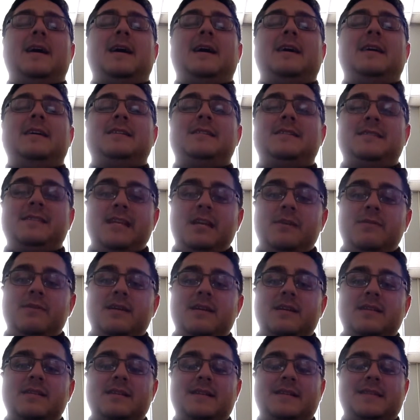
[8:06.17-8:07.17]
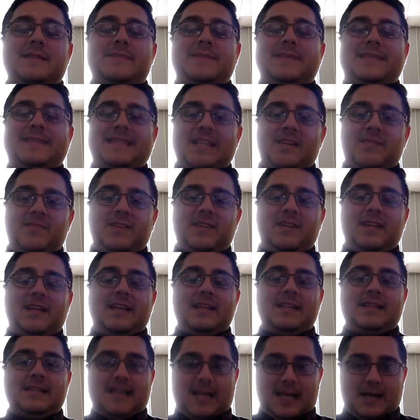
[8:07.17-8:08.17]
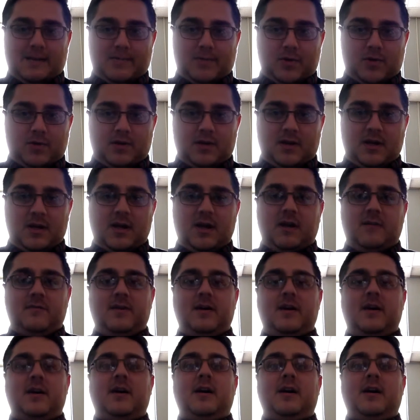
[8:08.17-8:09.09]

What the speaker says: a serious and specific example of